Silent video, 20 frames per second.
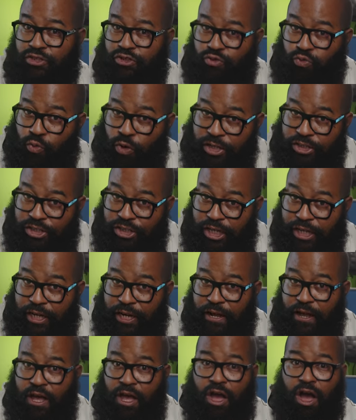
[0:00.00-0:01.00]
switching
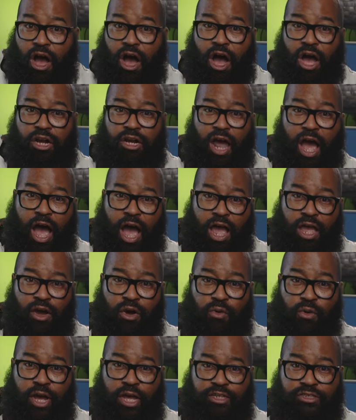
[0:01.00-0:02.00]
on
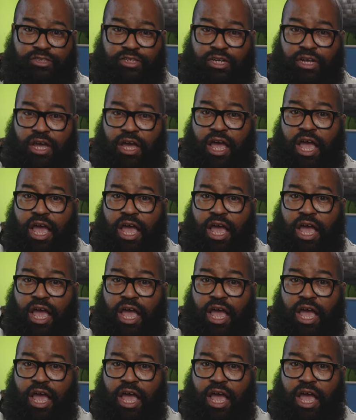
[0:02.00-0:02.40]
iOS,